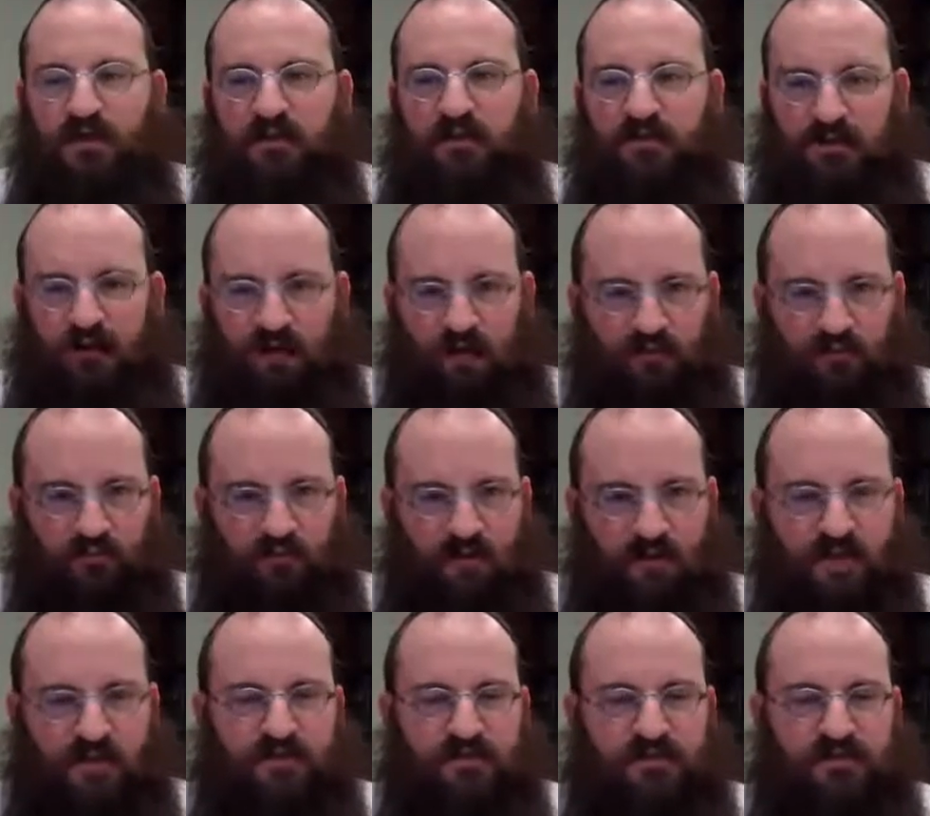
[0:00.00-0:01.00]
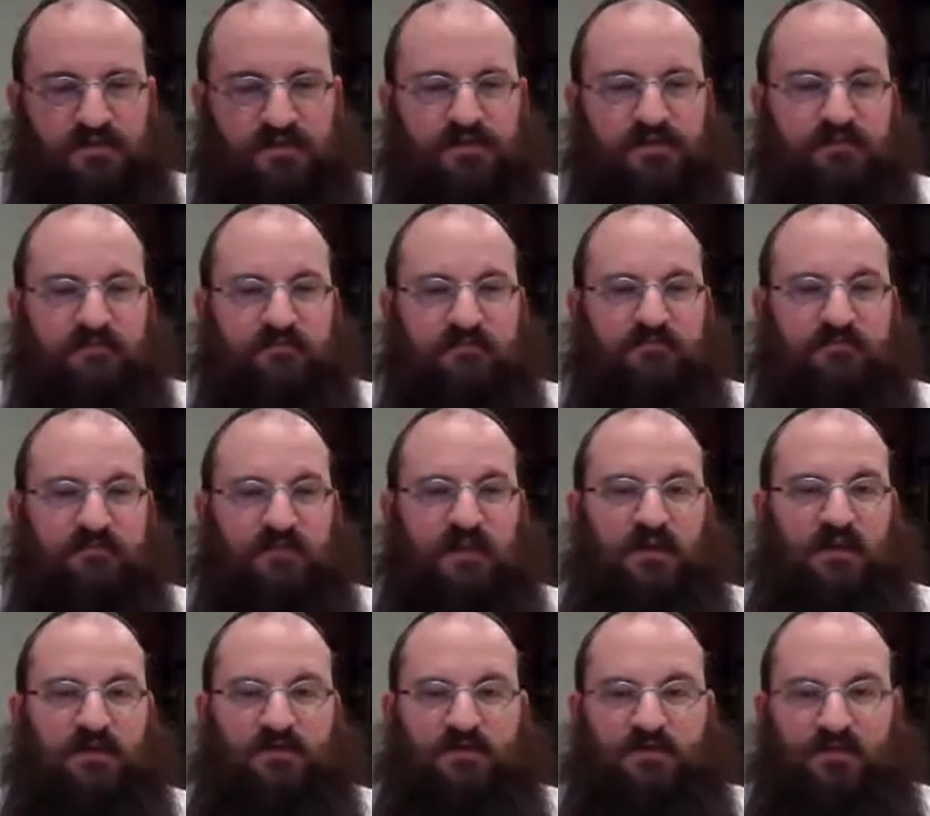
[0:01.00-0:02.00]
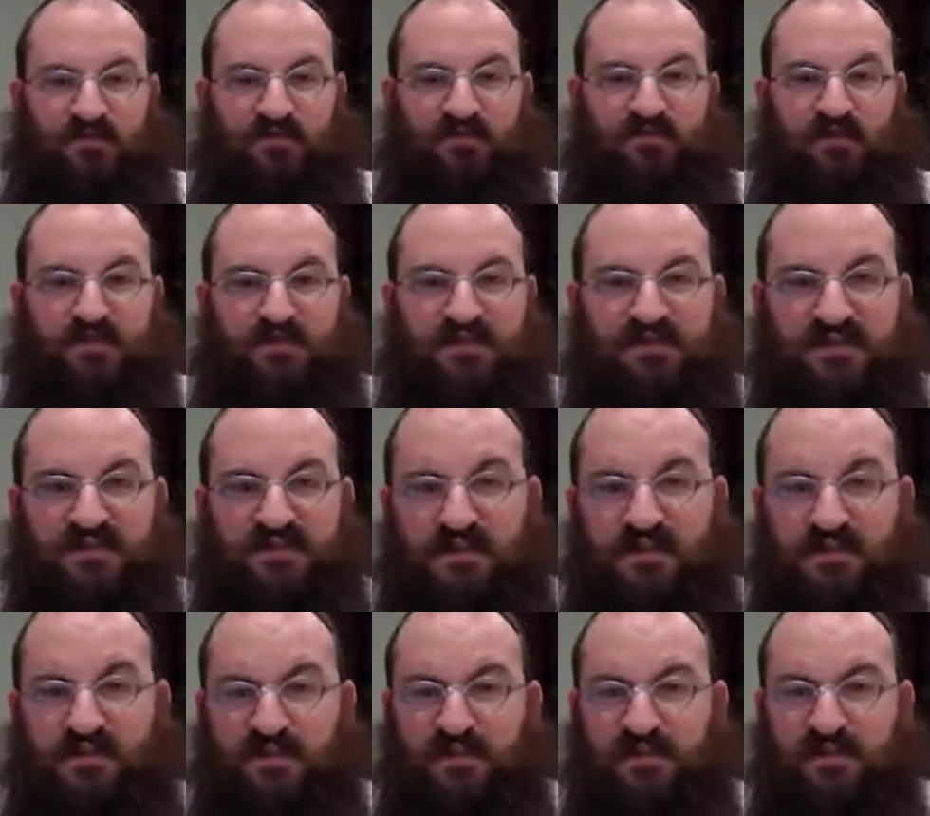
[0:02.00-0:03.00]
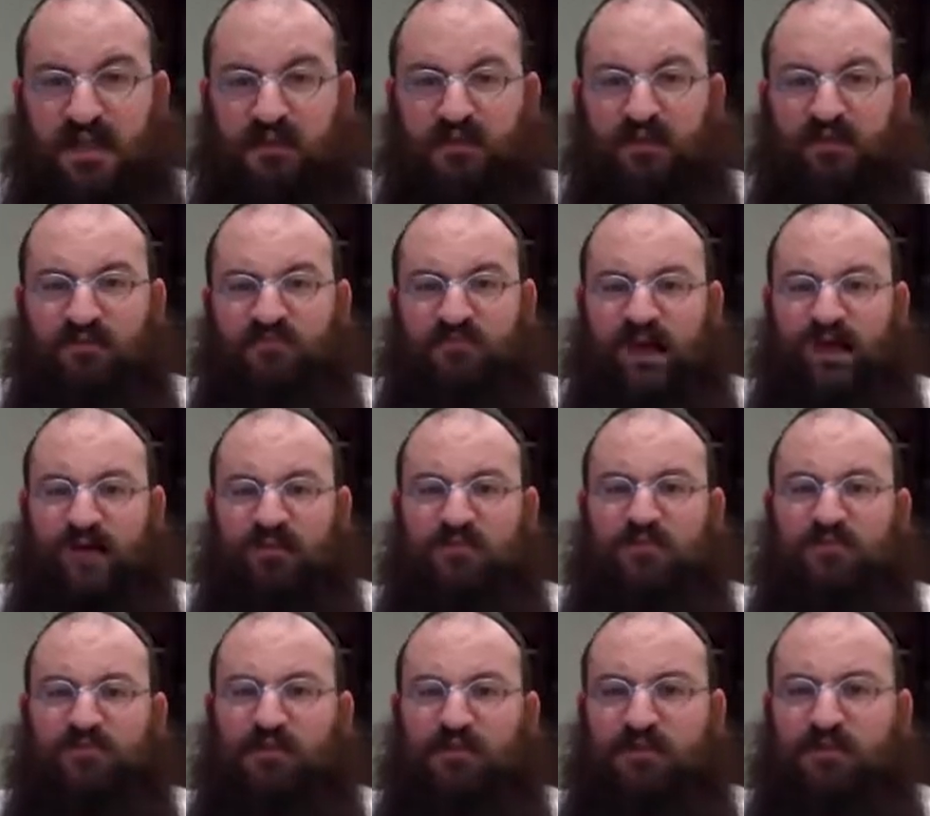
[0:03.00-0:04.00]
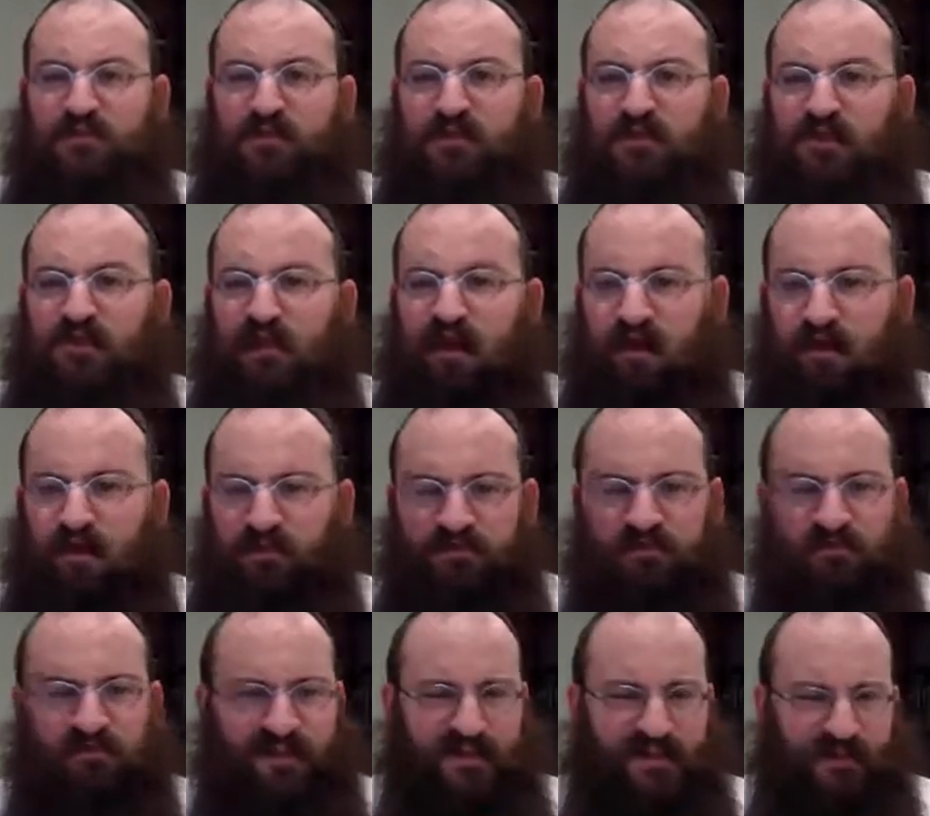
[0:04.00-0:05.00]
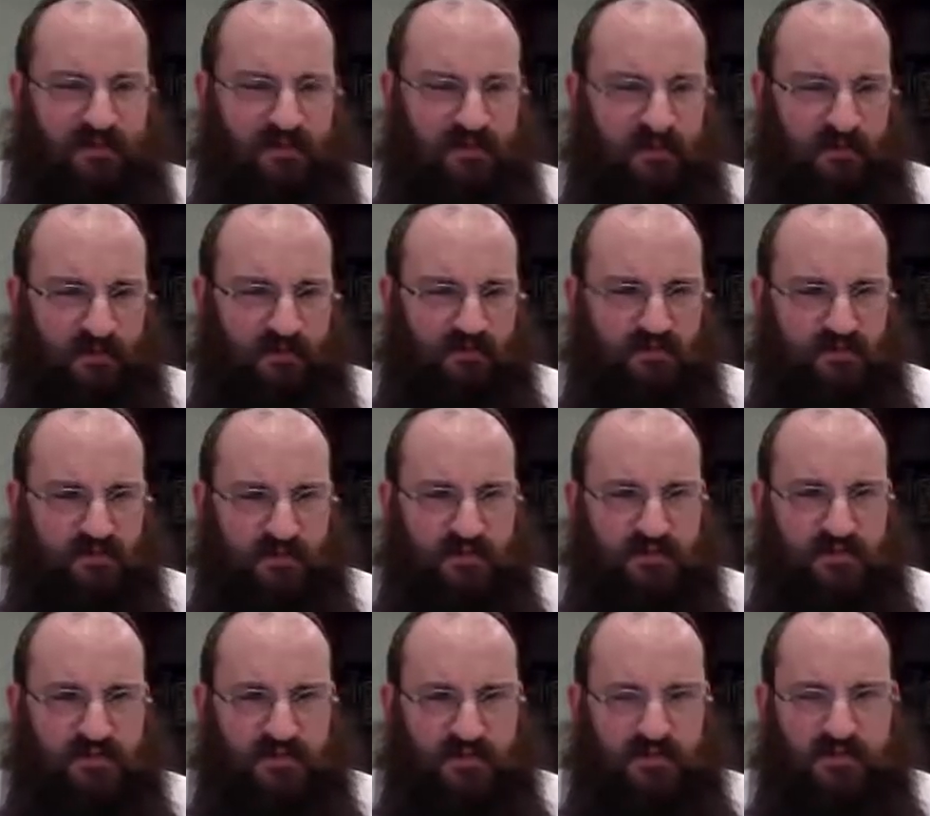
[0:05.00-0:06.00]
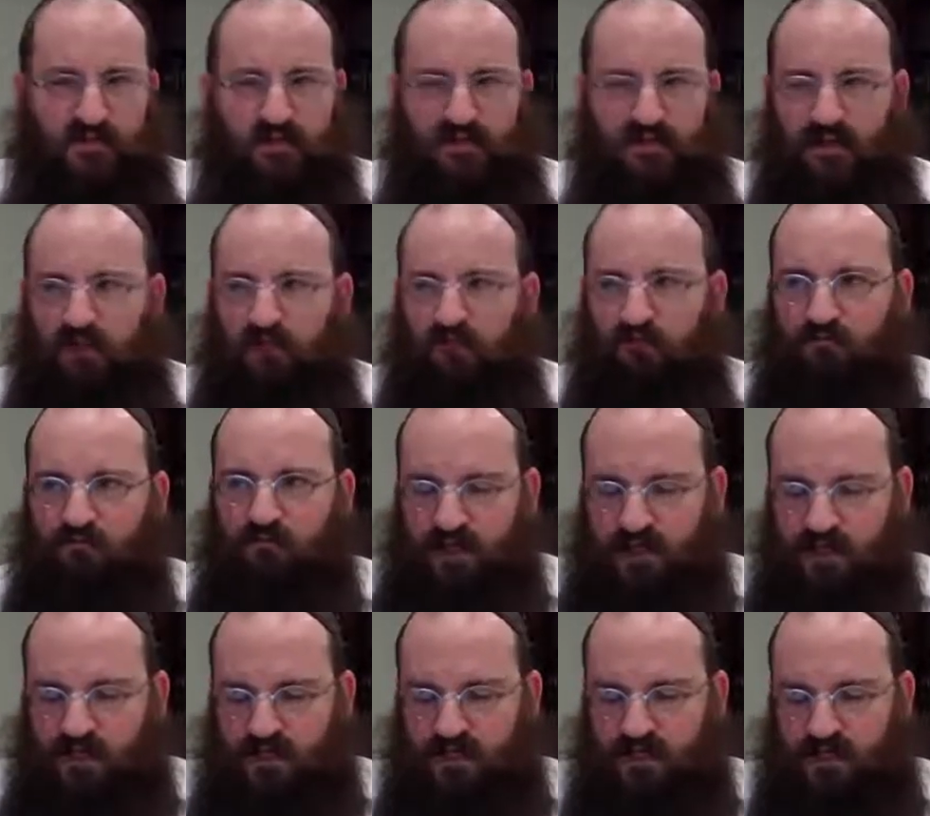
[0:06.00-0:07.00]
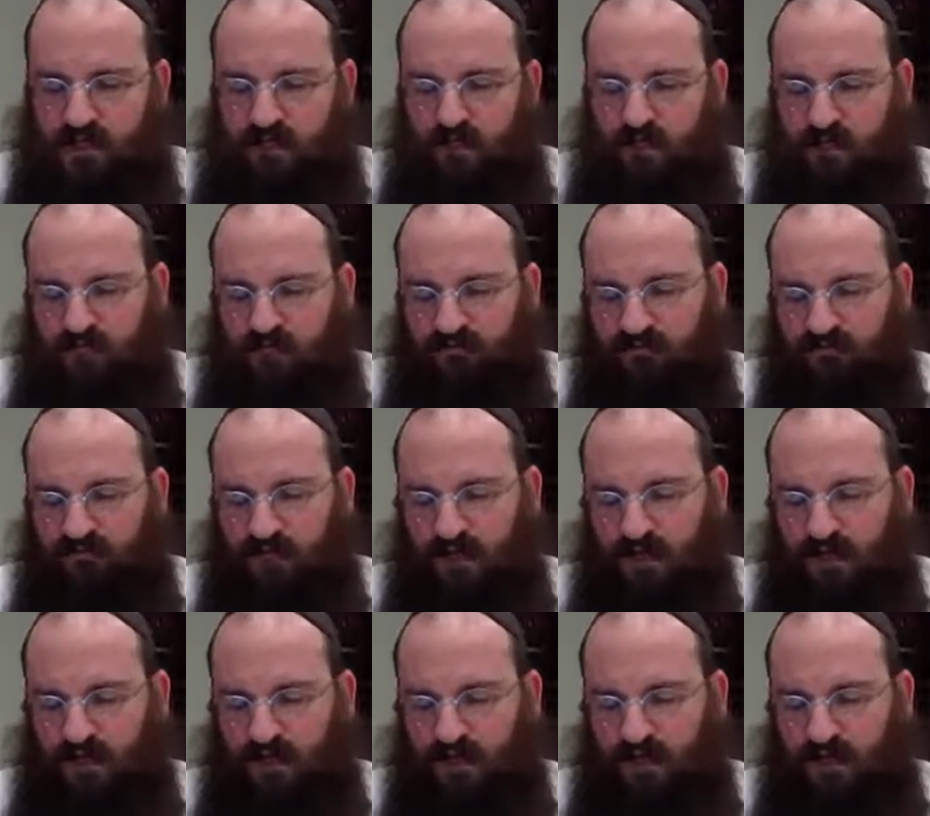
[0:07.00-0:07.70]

The heart rages. So the first step of actual heartfelt love is going to be a raging love.